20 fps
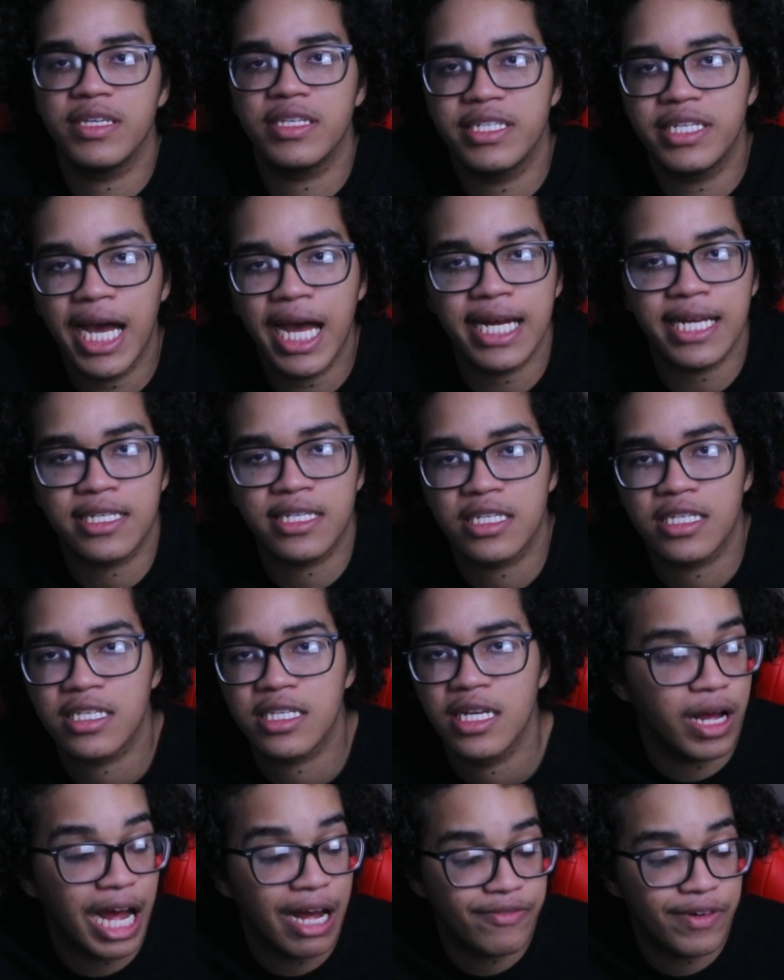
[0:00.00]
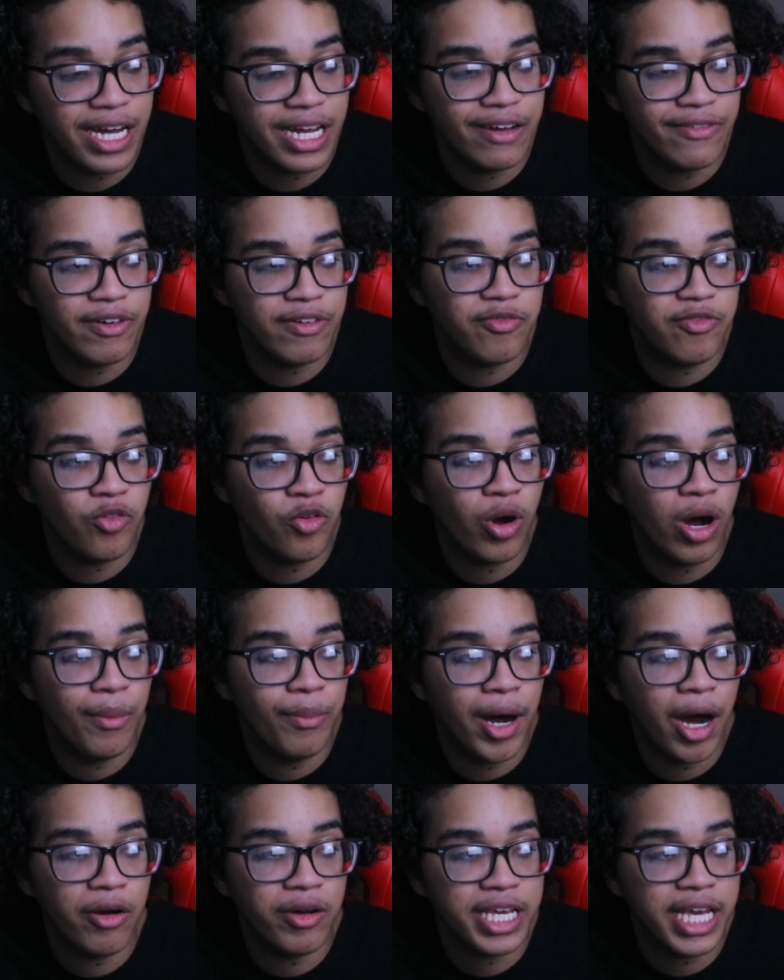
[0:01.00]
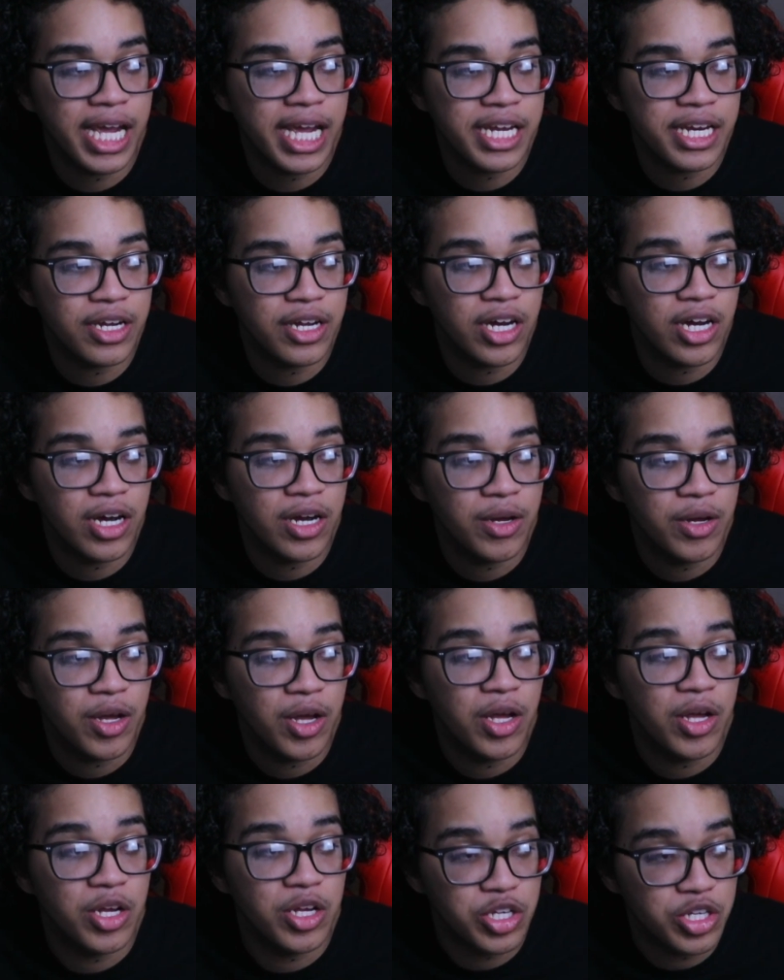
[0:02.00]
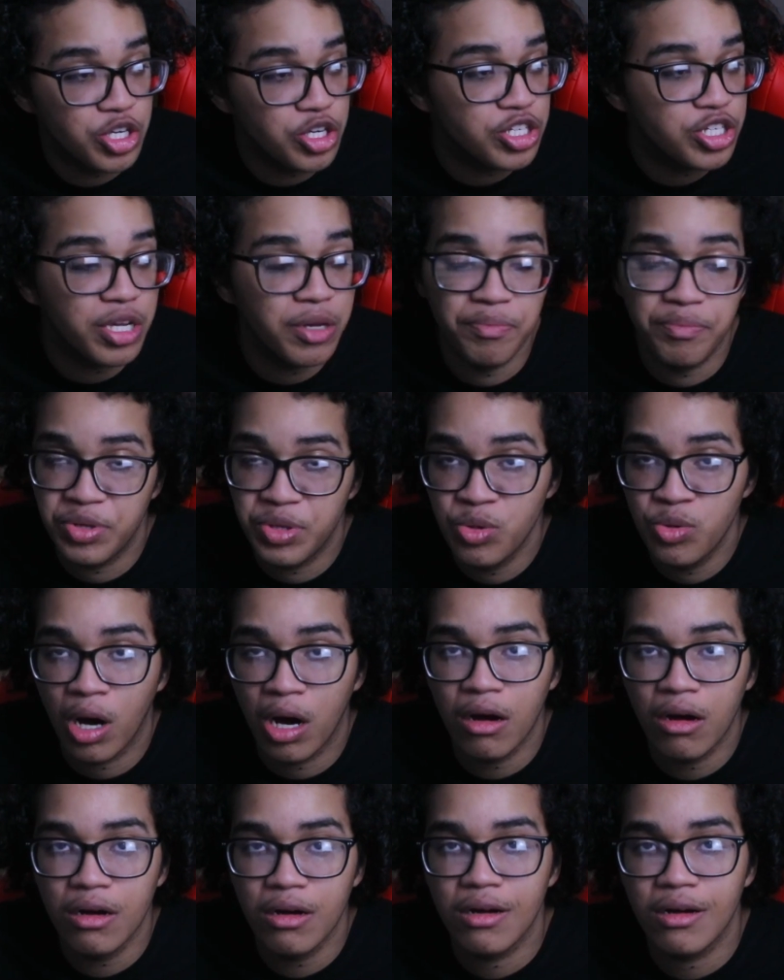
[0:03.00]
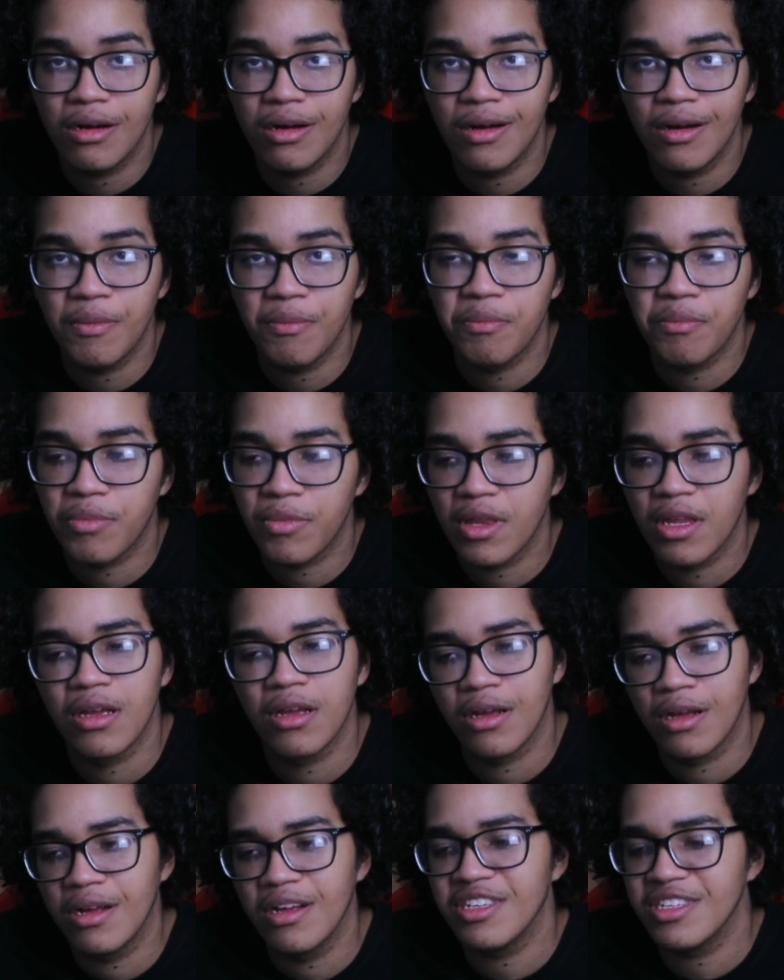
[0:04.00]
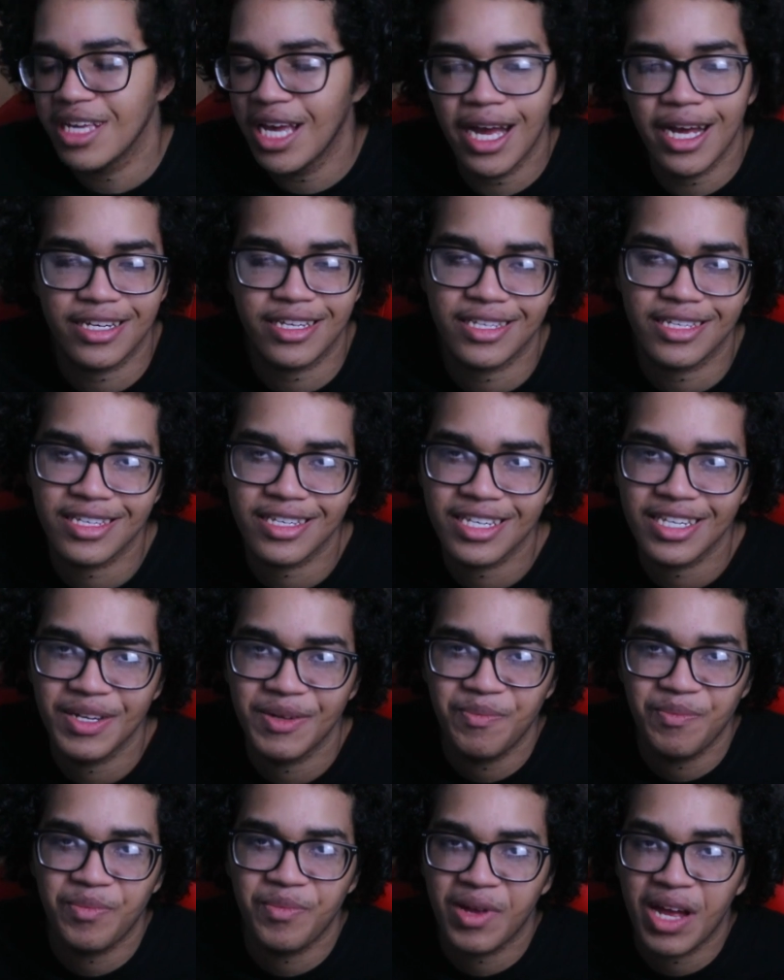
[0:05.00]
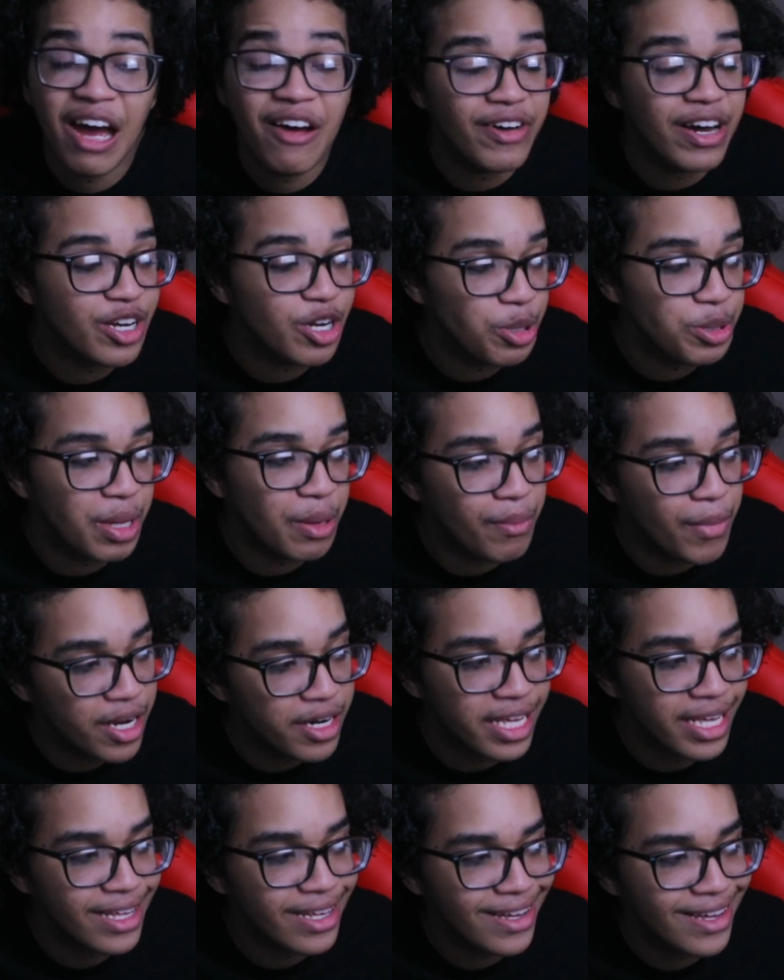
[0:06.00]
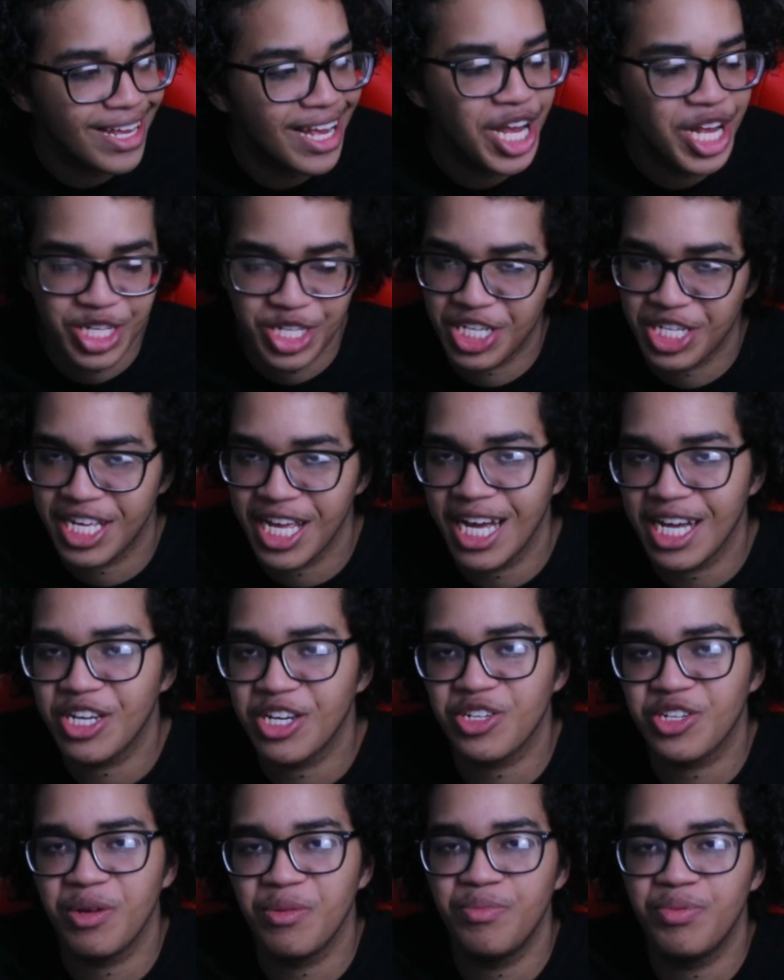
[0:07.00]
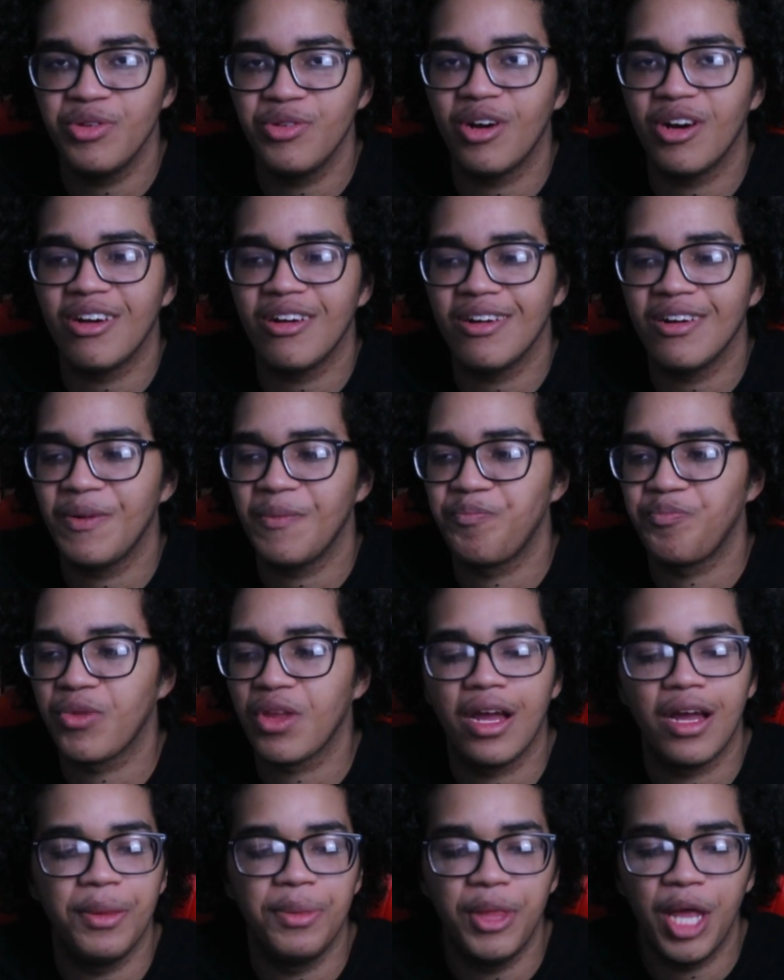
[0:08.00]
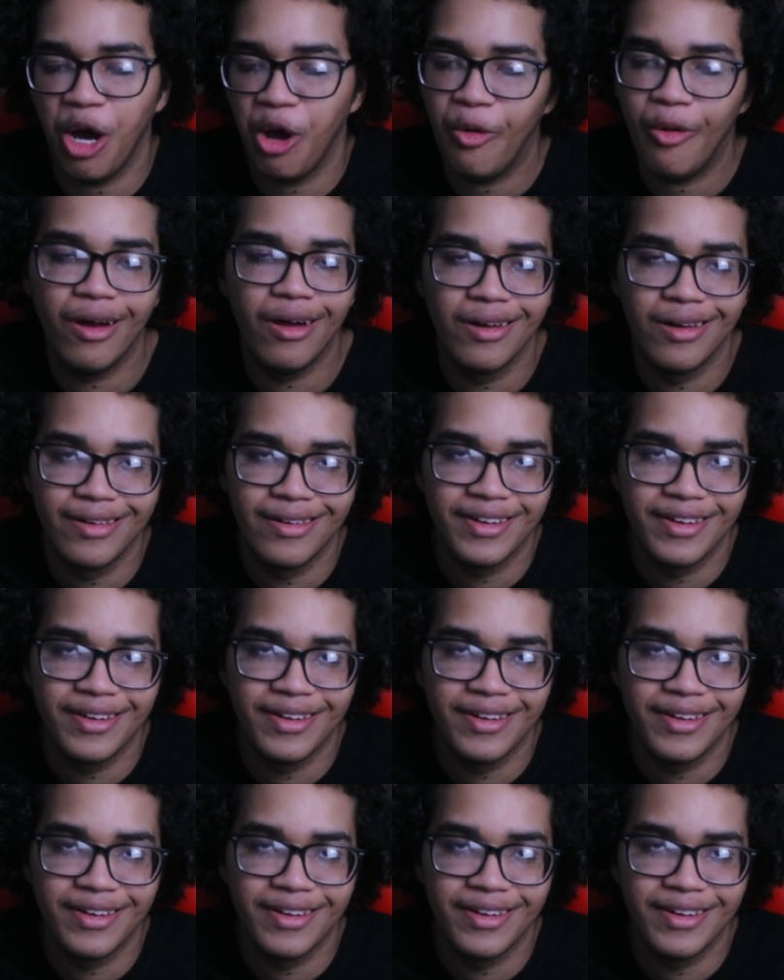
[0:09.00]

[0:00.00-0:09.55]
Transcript: Yes. Have I ever thought about getting a good computer? Yes. Have I got the money to get a good computer? No.